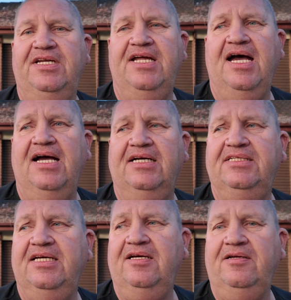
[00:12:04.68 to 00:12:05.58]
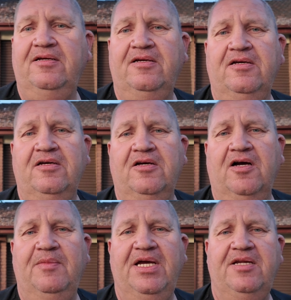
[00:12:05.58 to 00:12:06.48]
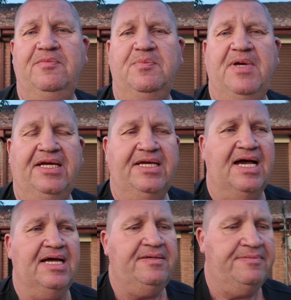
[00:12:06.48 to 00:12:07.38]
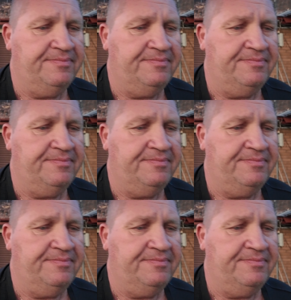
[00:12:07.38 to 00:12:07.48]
the dark, so I'm out in my backyard,